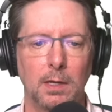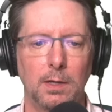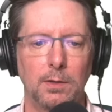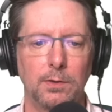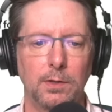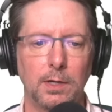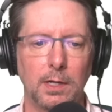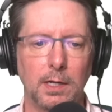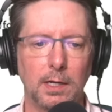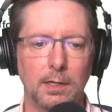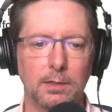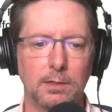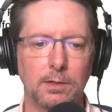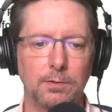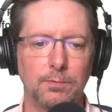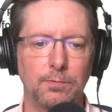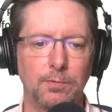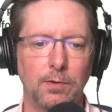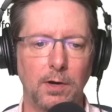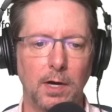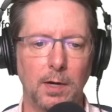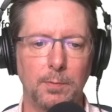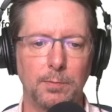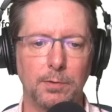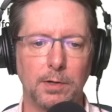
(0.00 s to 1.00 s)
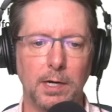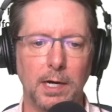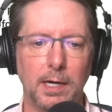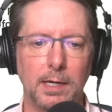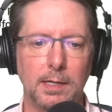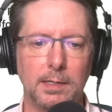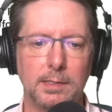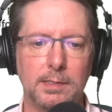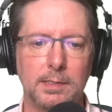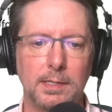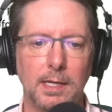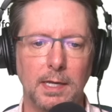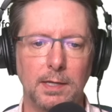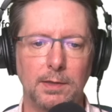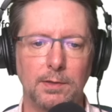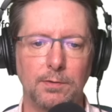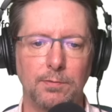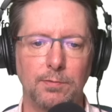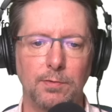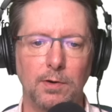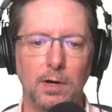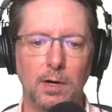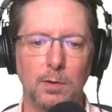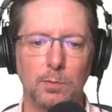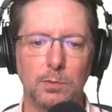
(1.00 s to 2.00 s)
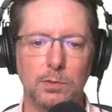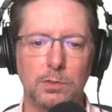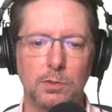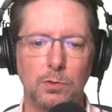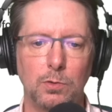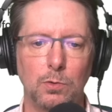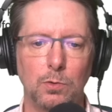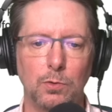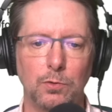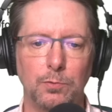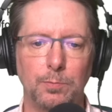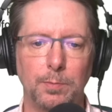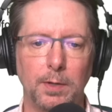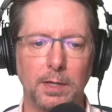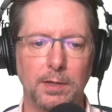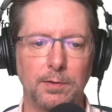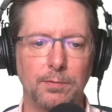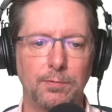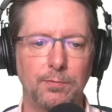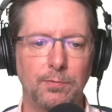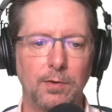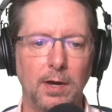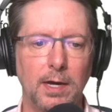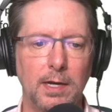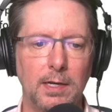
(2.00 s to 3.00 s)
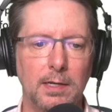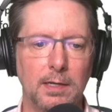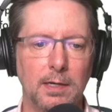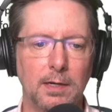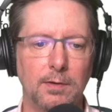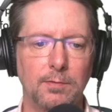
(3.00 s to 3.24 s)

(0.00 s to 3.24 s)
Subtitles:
The London Fire Brigade said the fire was caused by the failure